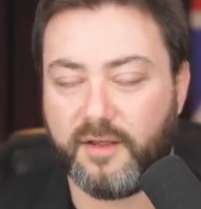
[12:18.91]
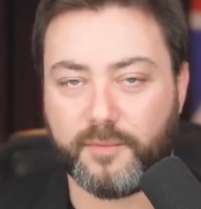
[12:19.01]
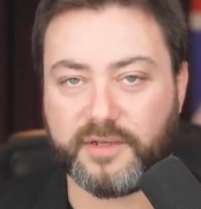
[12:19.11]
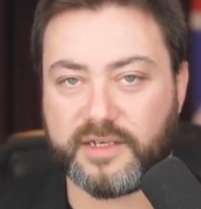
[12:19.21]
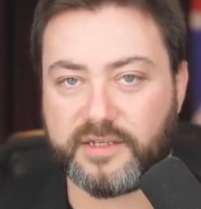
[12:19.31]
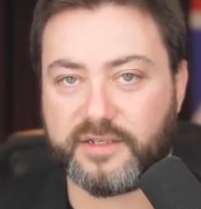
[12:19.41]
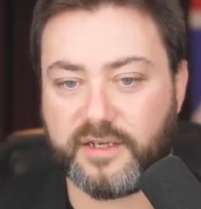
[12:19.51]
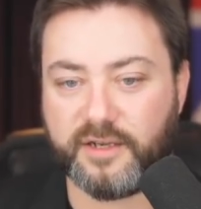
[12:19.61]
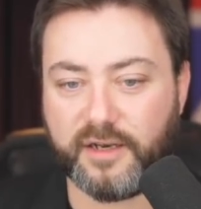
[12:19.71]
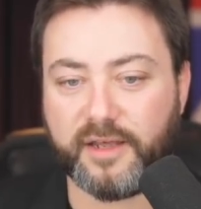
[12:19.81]
because as I
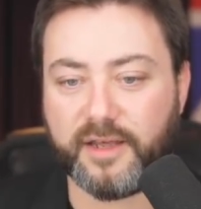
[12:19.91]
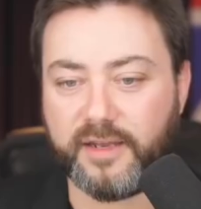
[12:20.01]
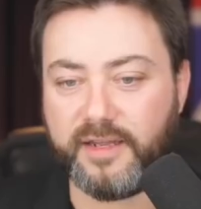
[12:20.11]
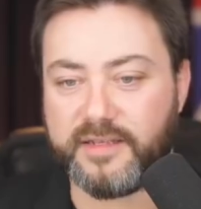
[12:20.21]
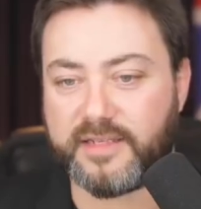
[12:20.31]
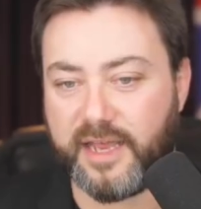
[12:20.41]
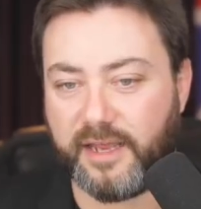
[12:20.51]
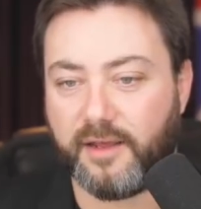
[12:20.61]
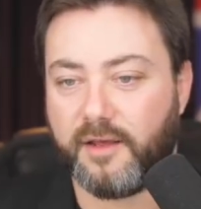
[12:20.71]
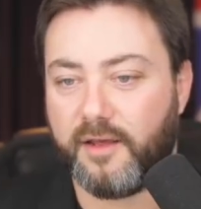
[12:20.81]
said earlier, in his day,